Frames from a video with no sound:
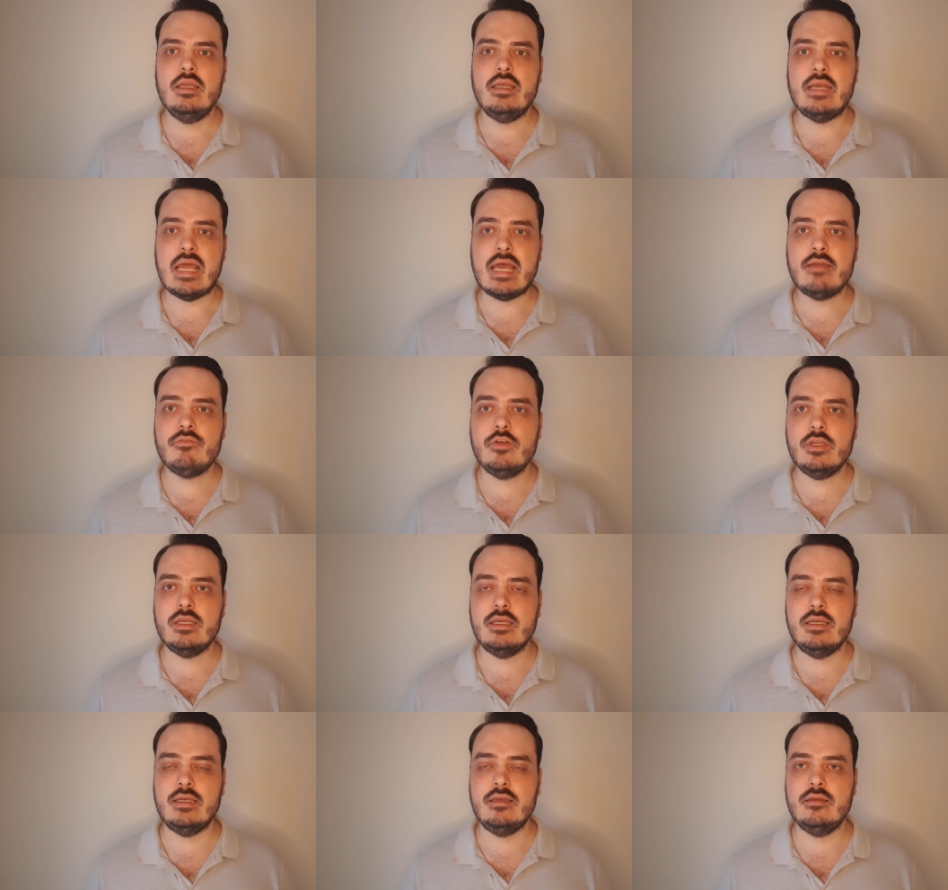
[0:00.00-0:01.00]
In
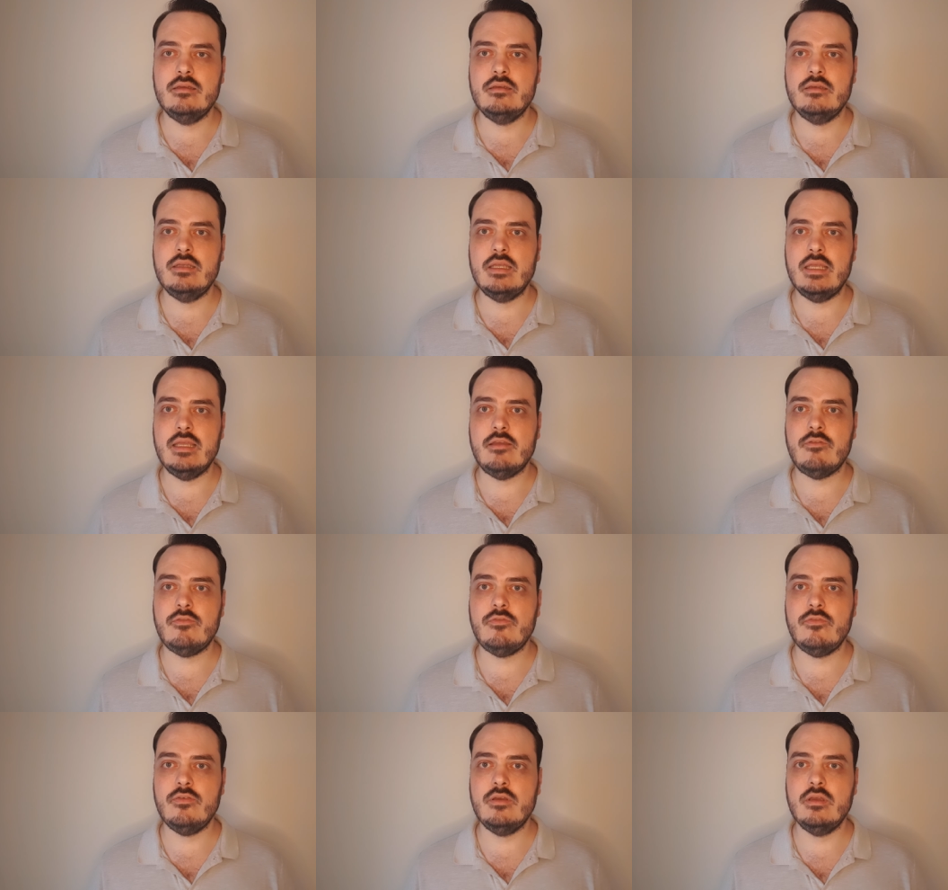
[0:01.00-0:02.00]
Africa, if
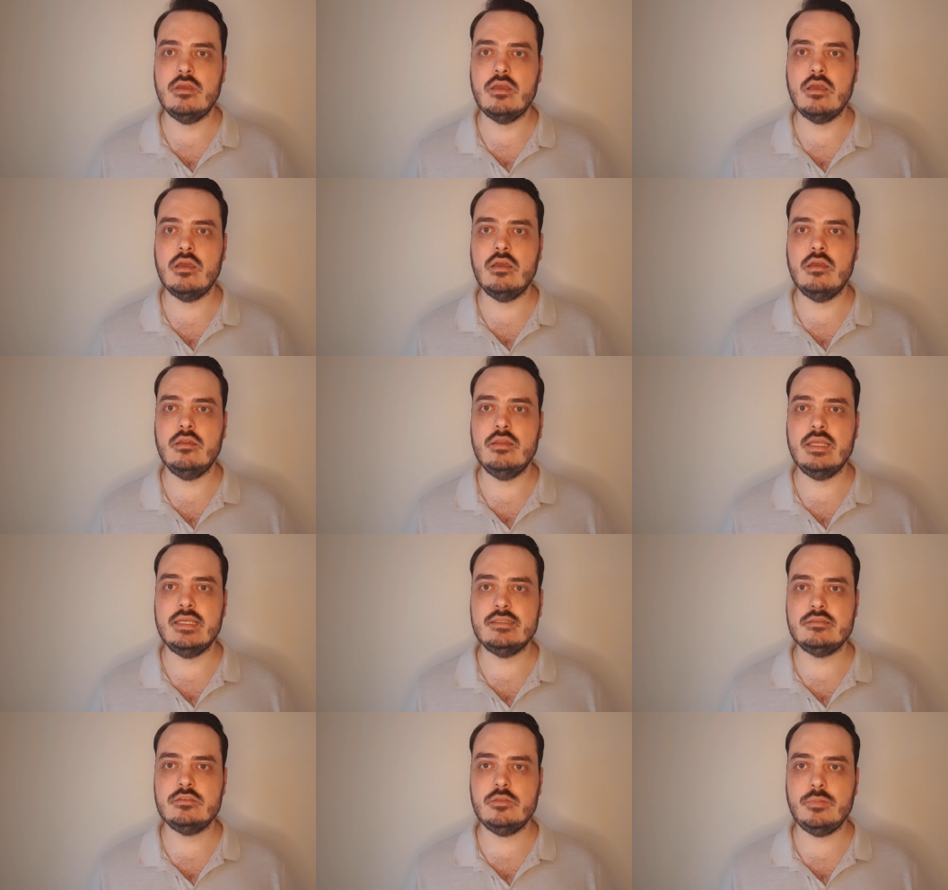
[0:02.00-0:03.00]

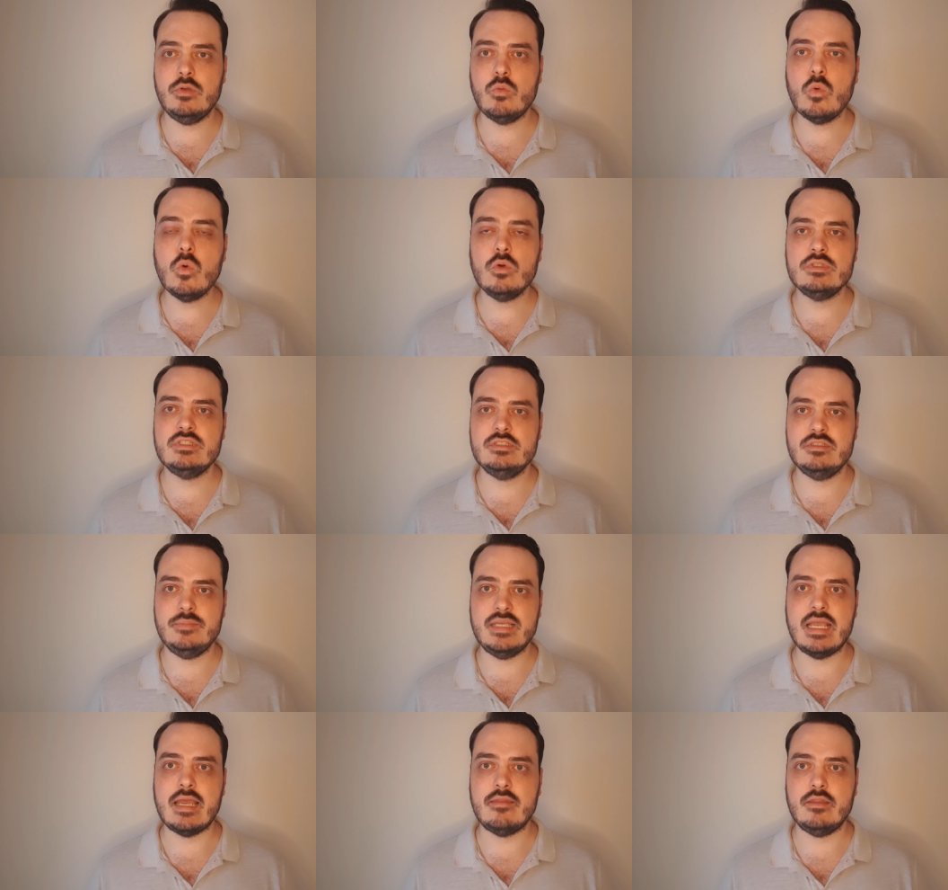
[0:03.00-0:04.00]
there's to be water to
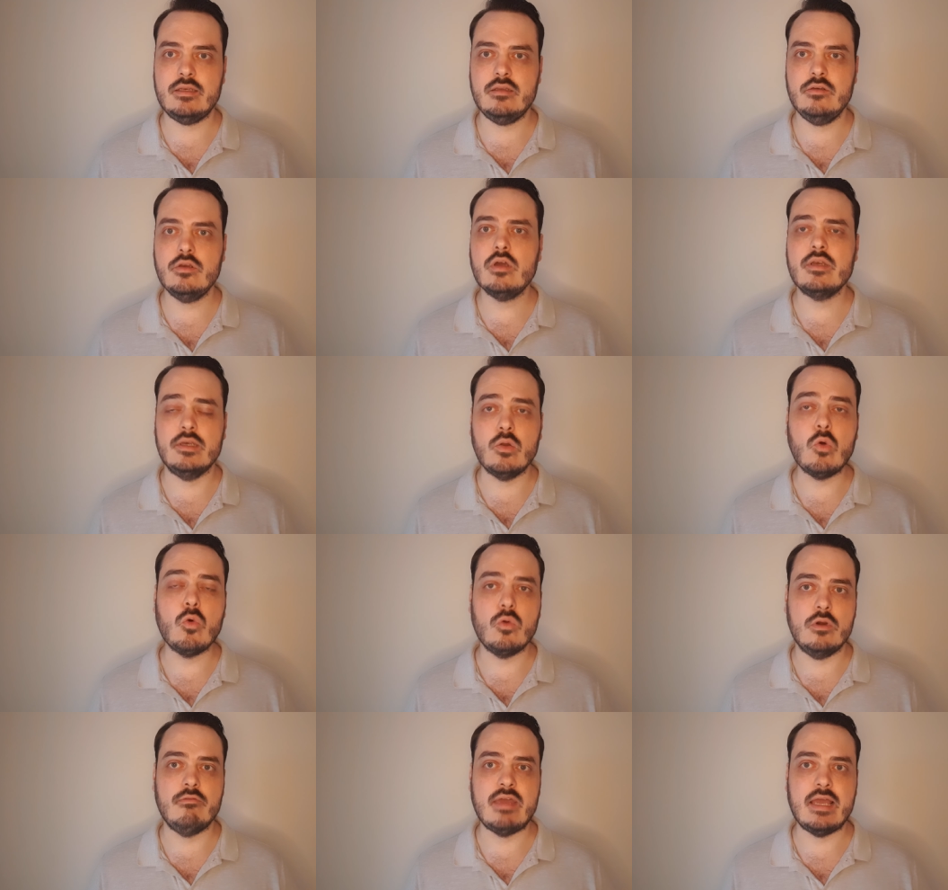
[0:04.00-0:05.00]
be gathered, not in
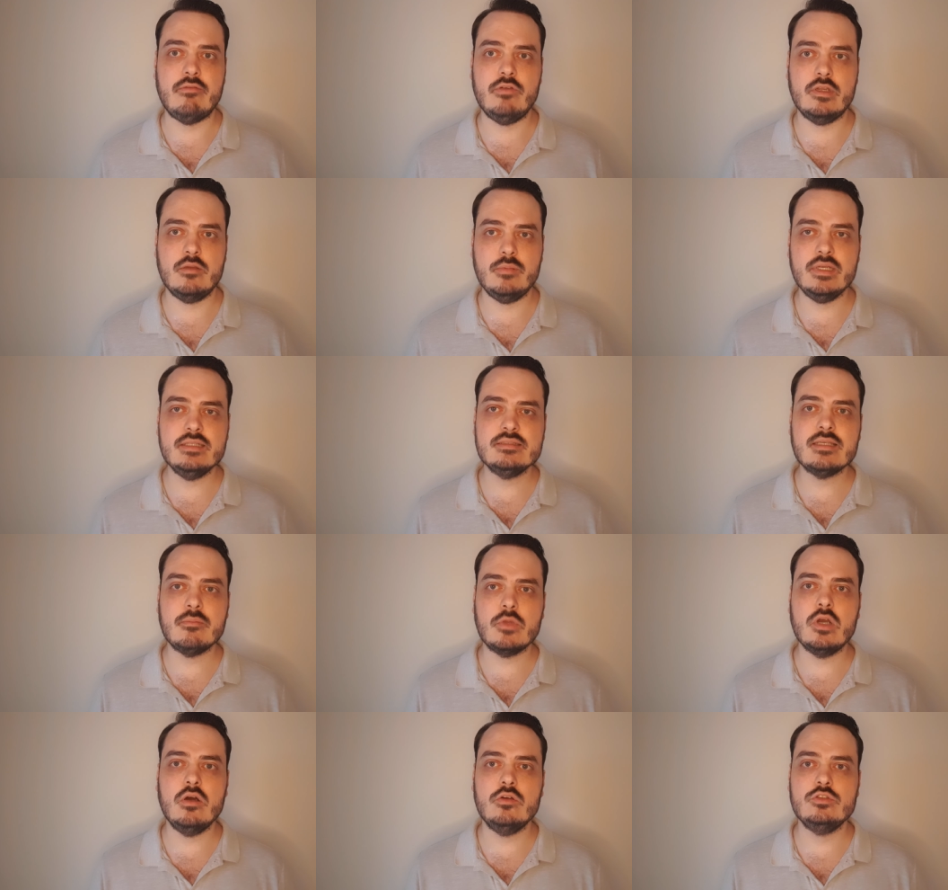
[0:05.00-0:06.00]
all of Africa, but in
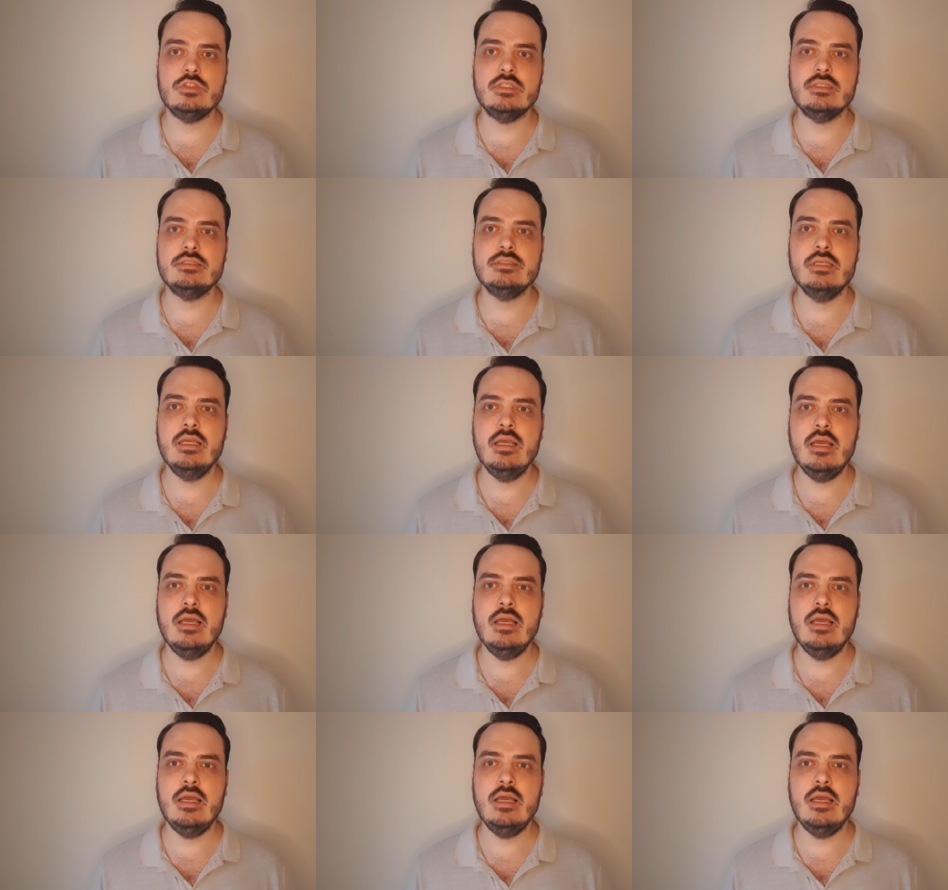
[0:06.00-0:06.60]
some cultures.